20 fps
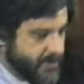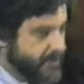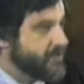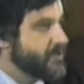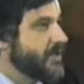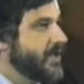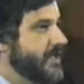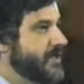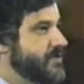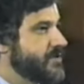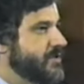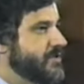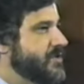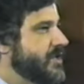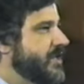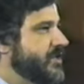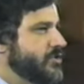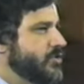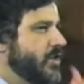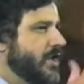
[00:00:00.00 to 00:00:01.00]
these days that
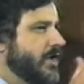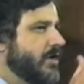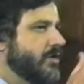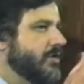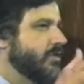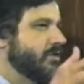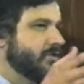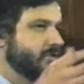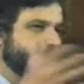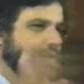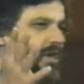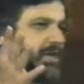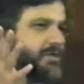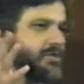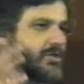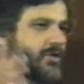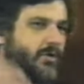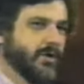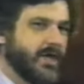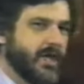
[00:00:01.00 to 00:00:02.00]
say drug,
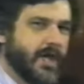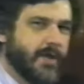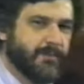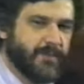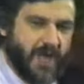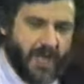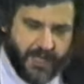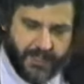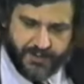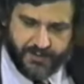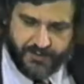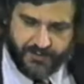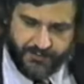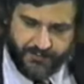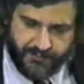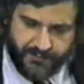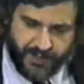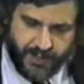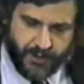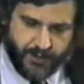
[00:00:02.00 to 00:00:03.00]
drugs create pockets
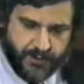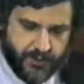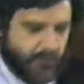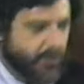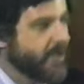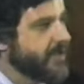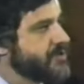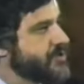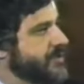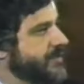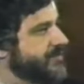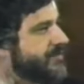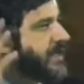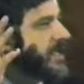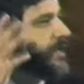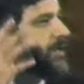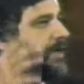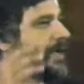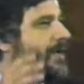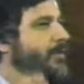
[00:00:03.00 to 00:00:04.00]
of fear, drugs
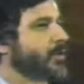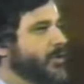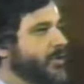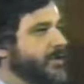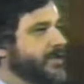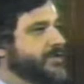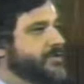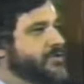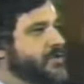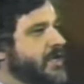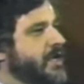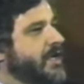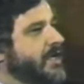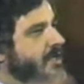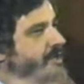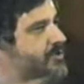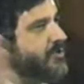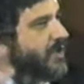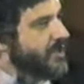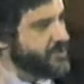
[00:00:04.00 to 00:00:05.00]
invade
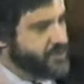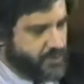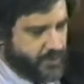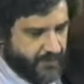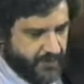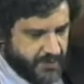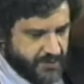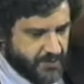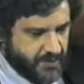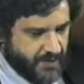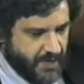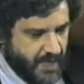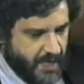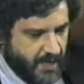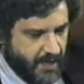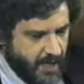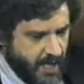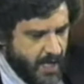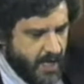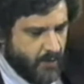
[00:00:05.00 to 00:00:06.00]
neighborhoods, drugs do this and
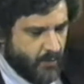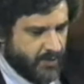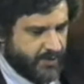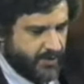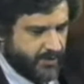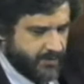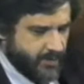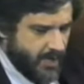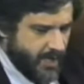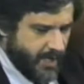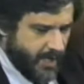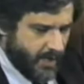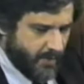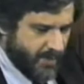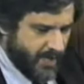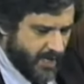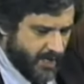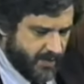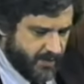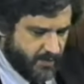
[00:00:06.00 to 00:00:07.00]
that. What they're talking
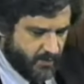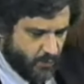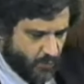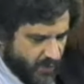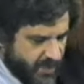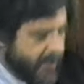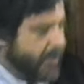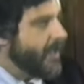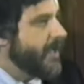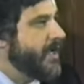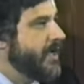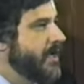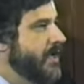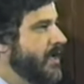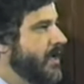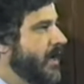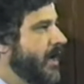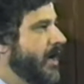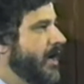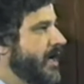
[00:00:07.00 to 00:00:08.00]
about really
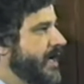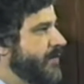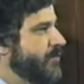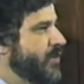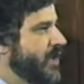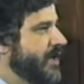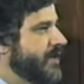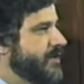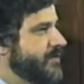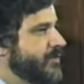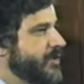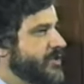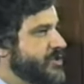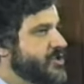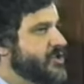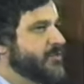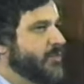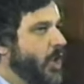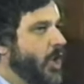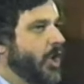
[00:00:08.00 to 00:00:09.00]
are a relatively
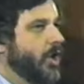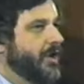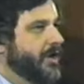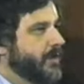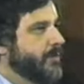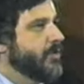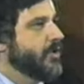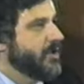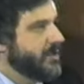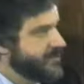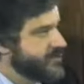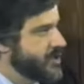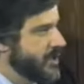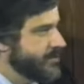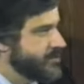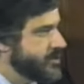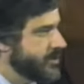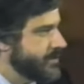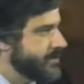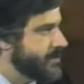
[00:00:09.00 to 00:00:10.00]
small number of
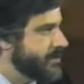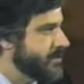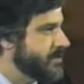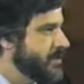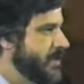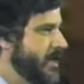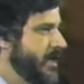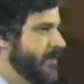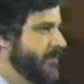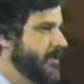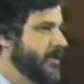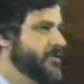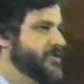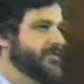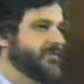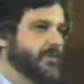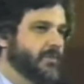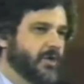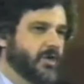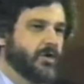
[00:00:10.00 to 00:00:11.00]
substances.
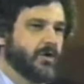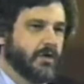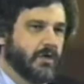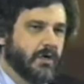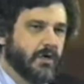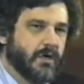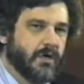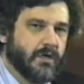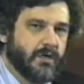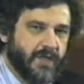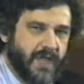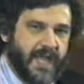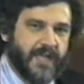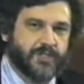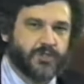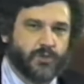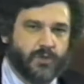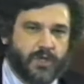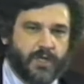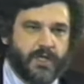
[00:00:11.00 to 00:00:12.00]
Most of them occur
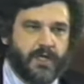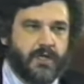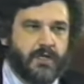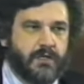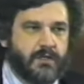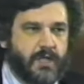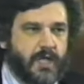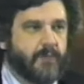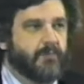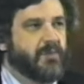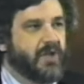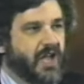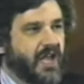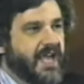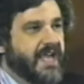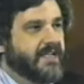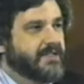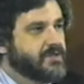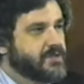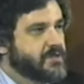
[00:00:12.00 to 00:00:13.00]
naturally in
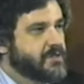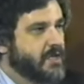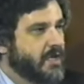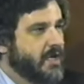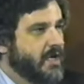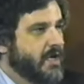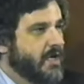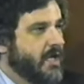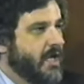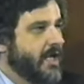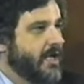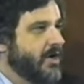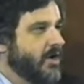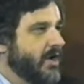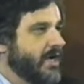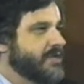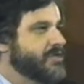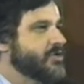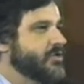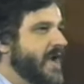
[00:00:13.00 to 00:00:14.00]
plants and
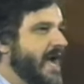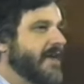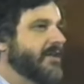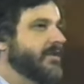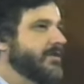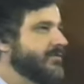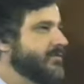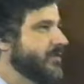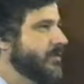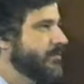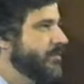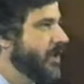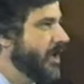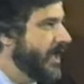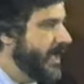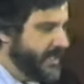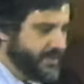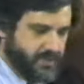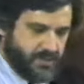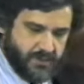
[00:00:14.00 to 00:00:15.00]
are extracted from
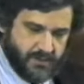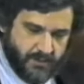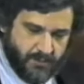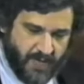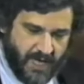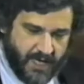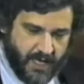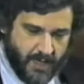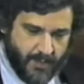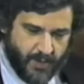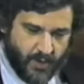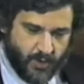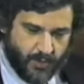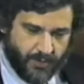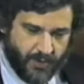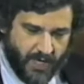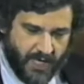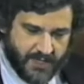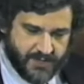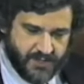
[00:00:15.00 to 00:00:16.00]
plants by chemical
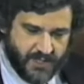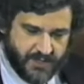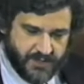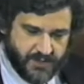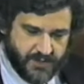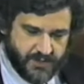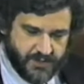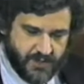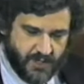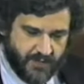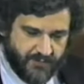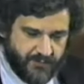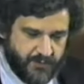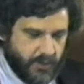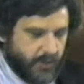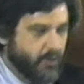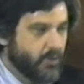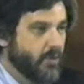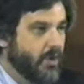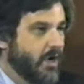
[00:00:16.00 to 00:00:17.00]
processes. A
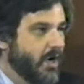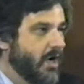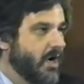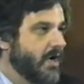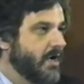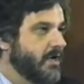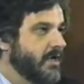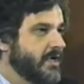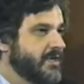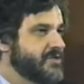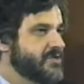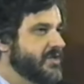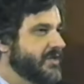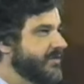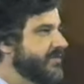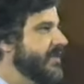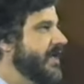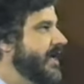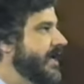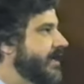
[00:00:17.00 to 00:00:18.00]
few are
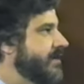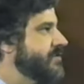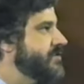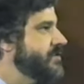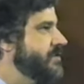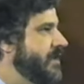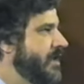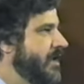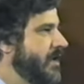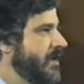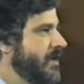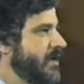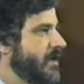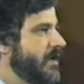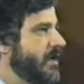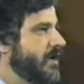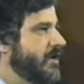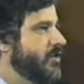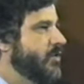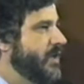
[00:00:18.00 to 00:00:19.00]
synthetics
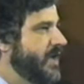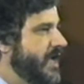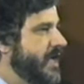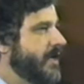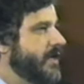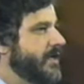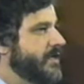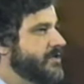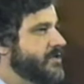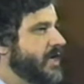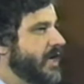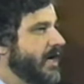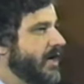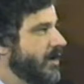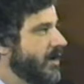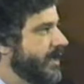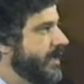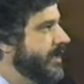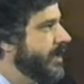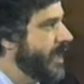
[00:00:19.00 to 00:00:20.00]
uh, created
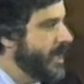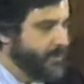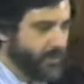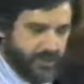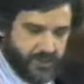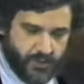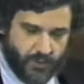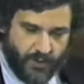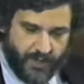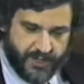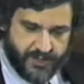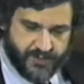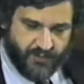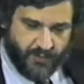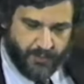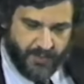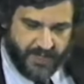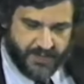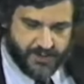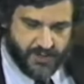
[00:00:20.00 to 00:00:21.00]
entirely in laboratories
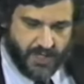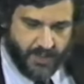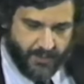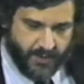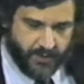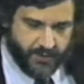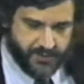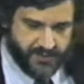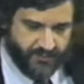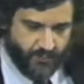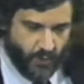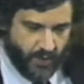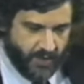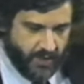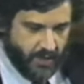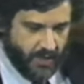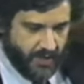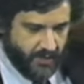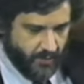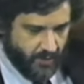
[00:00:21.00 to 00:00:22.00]
from base chemicals of
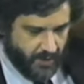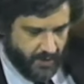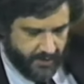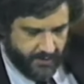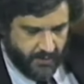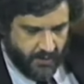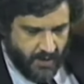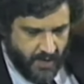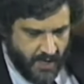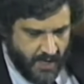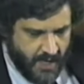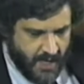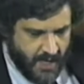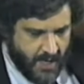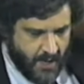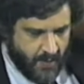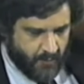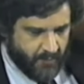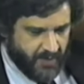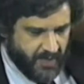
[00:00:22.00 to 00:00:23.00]
one kind or another
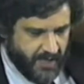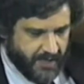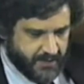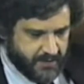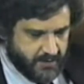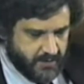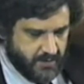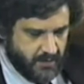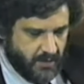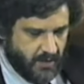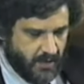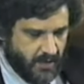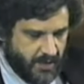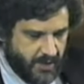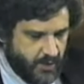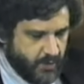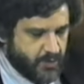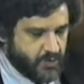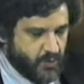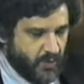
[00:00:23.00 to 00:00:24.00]
but uh,
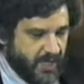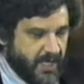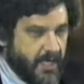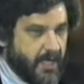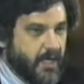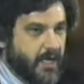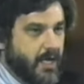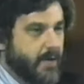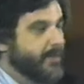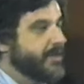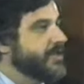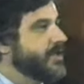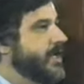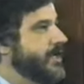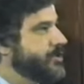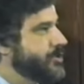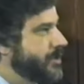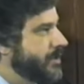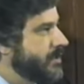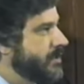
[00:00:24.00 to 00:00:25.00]
usually in
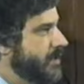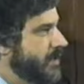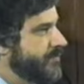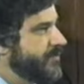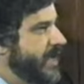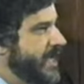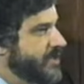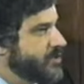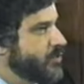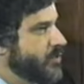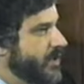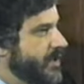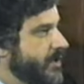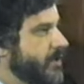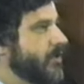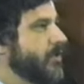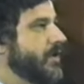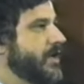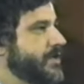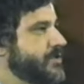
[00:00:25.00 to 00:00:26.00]
imitation of naturally
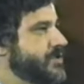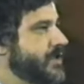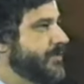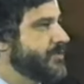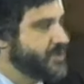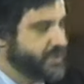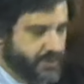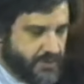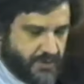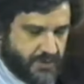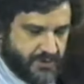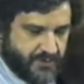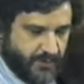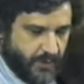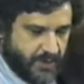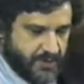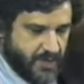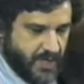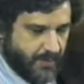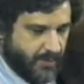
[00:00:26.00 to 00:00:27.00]
occurring substances.
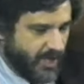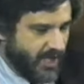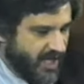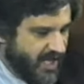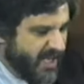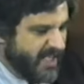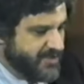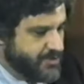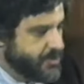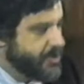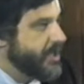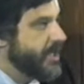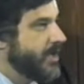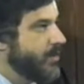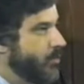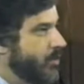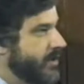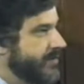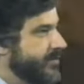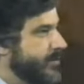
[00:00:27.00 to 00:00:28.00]
For example,
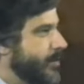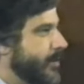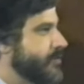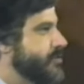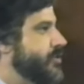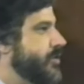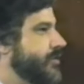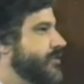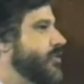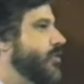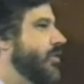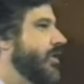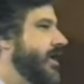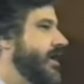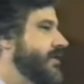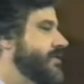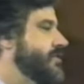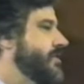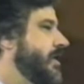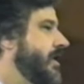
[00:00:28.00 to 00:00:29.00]
LSD, one of the most
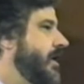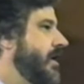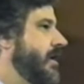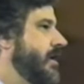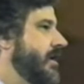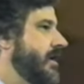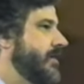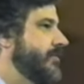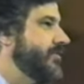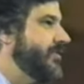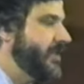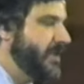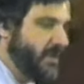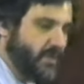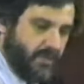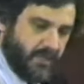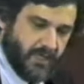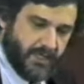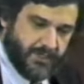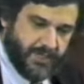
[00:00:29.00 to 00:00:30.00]
notorious of
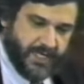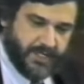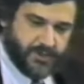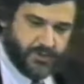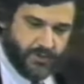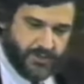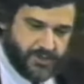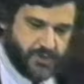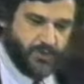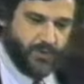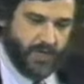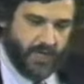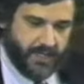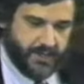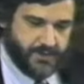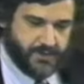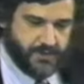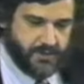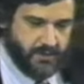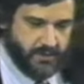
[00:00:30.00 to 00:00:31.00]
the uh, dangerous
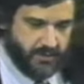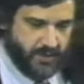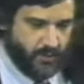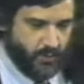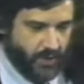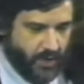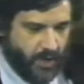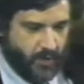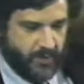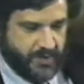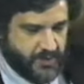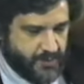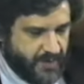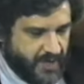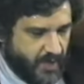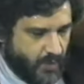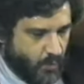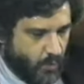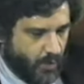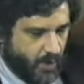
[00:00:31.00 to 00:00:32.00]
drugs that we're always
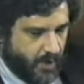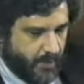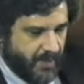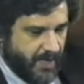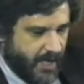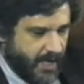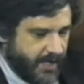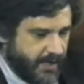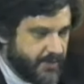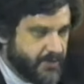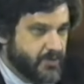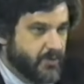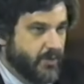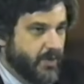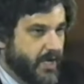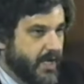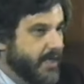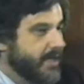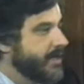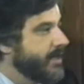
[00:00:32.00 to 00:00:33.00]
being warned about, is
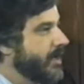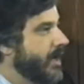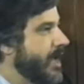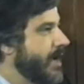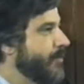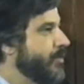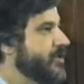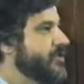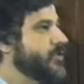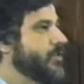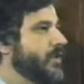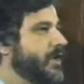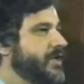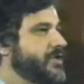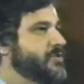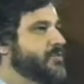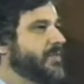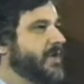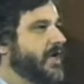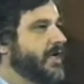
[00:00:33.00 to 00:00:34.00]
created in
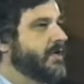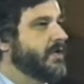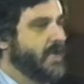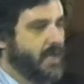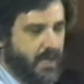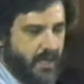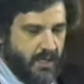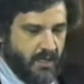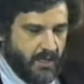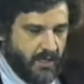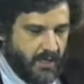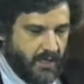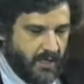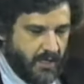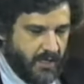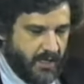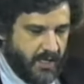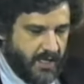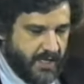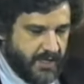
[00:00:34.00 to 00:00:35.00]
laboratories, but
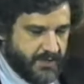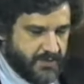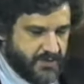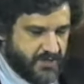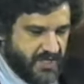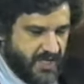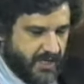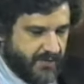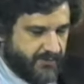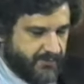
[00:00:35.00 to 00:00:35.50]
uh, is in